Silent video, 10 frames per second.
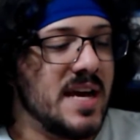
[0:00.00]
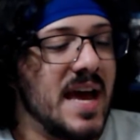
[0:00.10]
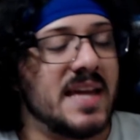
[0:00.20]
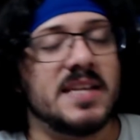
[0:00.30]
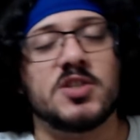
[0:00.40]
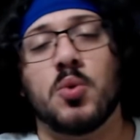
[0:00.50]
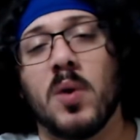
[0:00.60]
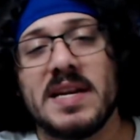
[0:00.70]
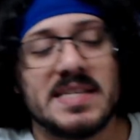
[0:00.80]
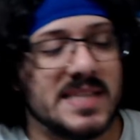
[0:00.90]
and in
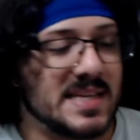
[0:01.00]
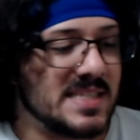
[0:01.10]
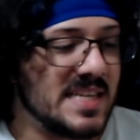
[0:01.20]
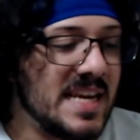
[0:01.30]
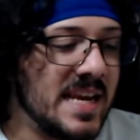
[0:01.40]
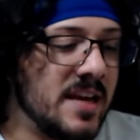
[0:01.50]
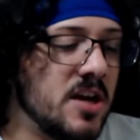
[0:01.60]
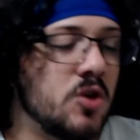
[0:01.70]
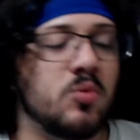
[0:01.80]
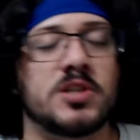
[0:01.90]
2016
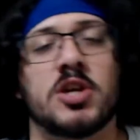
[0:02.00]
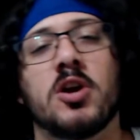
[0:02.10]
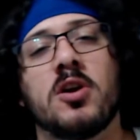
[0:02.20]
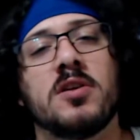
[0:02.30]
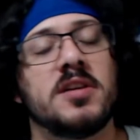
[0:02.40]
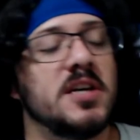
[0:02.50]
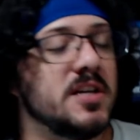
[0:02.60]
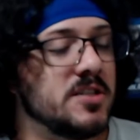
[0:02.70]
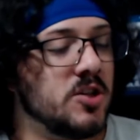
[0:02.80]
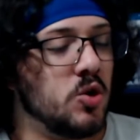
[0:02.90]
returned
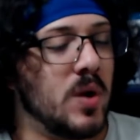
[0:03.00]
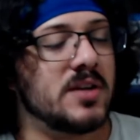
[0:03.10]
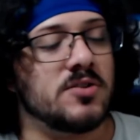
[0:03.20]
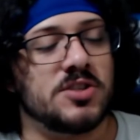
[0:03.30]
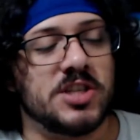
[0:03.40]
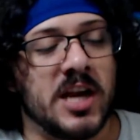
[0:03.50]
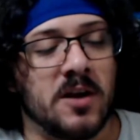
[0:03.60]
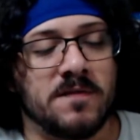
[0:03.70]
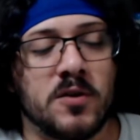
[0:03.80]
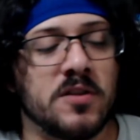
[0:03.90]
to the director's chair
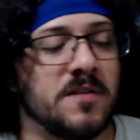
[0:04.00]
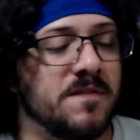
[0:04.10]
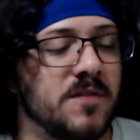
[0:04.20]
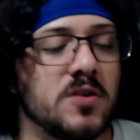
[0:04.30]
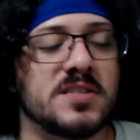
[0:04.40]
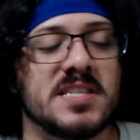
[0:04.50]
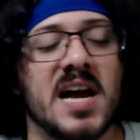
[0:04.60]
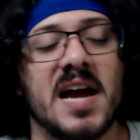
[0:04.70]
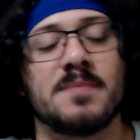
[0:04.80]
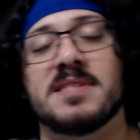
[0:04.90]
for the first
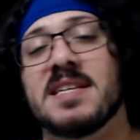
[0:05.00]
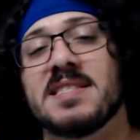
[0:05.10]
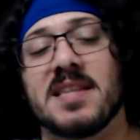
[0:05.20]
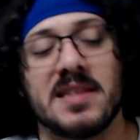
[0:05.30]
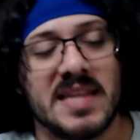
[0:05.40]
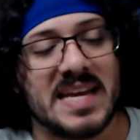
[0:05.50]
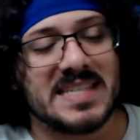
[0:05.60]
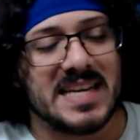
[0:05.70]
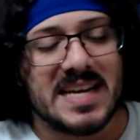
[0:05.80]
time since the late